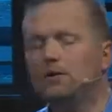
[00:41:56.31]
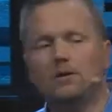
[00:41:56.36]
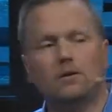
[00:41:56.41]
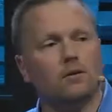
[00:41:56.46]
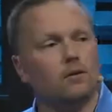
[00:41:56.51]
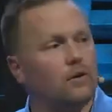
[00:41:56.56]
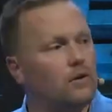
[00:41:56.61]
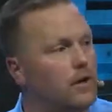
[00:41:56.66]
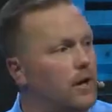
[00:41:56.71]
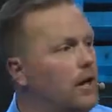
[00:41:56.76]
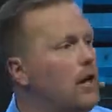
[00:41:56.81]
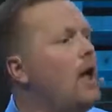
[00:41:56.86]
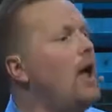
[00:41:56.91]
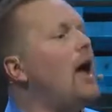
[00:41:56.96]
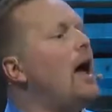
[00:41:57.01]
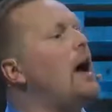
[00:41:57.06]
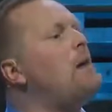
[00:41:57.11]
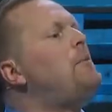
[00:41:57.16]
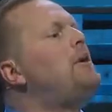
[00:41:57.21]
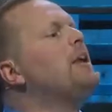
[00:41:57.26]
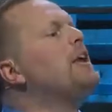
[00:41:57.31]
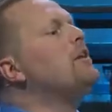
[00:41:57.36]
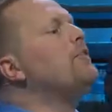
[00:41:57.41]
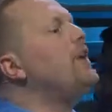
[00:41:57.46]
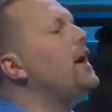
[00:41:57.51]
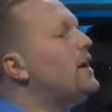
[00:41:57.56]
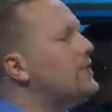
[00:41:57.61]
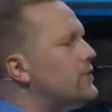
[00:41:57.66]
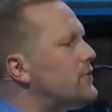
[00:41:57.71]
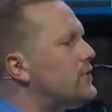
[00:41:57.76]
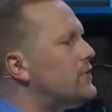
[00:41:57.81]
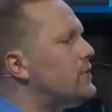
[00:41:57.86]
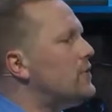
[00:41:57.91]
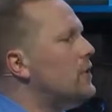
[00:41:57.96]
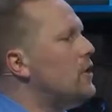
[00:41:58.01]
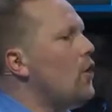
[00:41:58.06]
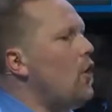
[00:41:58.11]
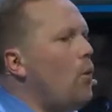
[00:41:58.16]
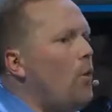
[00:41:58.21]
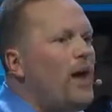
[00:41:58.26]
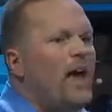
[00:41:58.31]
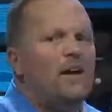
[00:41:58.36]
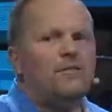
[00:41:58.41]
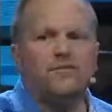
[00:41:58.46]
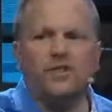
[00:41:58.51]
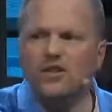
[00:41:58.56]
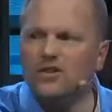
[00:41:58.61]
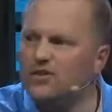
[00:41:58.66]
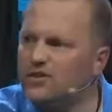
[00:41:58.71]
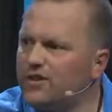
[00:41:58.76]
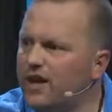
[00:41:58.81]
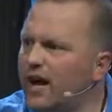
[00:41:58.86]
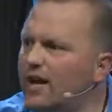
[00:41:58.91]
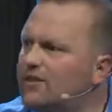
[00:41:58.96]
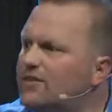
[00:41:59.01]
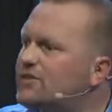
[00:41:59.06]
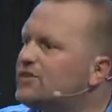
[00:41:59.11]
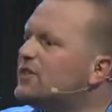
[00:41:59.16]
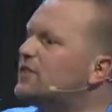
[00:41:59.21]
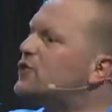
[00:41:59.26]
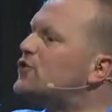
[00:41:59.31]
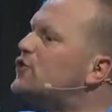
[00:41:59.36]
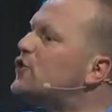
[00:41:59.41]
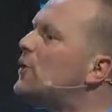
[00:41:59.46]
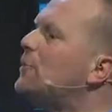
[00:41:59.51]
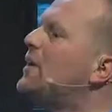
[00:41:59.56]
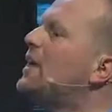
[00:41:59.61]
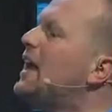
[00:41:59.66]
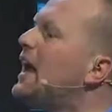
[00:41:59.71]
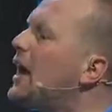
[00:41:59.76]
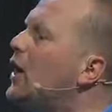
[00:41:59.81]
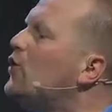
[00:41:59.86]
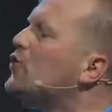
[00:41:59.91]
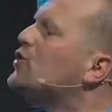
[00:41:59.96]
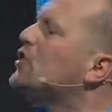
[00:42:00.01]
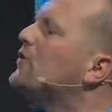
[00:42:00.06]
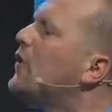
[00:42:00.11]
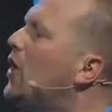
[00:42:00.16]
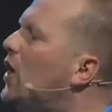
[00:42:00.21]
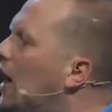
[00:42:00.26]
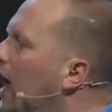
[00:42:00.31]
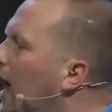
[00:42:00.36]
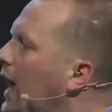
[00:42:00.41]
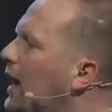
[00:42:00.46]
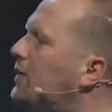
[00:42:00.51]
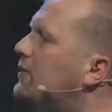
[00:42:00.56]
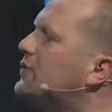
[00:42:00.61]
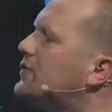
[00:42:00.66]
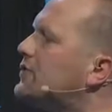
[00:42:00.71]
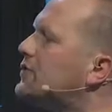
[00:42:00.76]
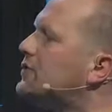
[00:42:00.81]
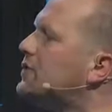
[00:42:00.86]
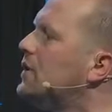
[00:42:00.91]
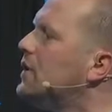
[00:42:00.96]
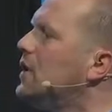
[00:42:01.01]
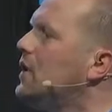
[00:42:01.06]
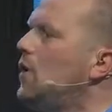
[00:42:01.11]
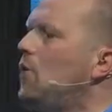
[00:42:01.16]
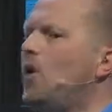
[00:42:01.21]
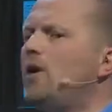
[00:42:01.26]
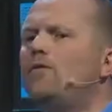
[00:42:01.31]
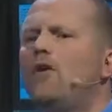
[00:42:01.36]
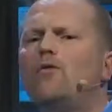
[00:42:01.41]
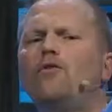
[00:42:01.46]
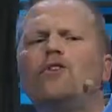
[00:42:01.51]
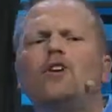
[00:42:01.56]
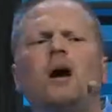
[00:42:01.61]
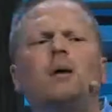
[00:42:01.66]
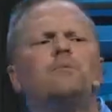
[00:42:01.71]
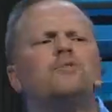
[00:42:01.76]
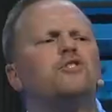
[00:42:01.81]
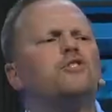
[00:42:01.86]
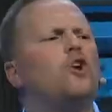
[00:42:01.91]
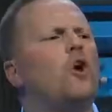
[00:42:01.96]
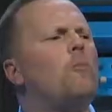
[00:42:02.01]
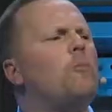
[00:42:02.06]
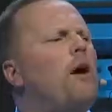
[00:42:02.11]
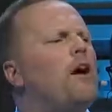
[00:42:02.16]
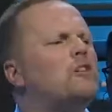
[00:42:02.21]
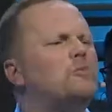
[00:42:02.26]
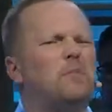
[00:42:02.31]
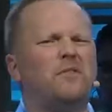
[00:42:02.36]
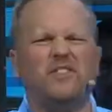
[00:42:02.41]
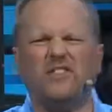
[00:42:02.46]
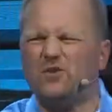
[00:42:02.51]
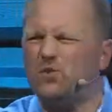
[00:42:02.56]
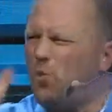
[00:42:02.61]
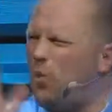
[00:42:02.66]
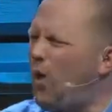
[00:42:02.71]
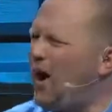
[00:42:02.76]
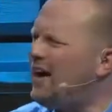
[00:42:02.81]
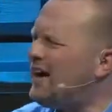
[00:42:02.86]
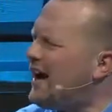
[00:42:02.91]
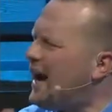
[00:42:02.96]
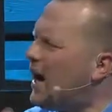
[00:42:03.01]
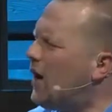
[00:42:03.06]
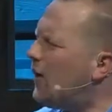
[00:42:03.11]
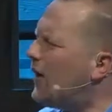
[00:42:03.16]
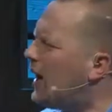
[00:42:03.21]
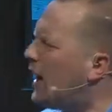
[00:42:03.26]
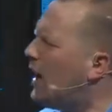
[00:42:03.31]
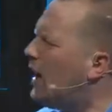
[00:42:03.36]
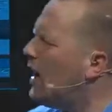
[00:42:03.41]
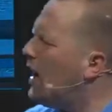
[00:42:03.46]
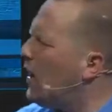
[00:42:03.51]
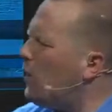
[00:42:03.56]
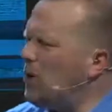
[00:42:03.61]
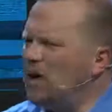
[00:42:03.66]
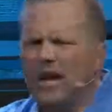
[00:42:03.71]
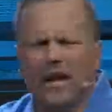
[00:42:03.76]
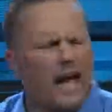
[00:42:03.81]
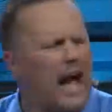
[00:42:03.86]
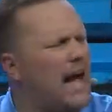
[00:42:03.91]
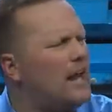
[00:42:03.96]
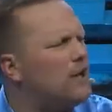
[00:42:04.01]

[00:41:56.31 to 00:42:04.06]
Okay? How many of us? We have success in so many areas of our lives. We've overcome so much, but this one area, we're like, I don't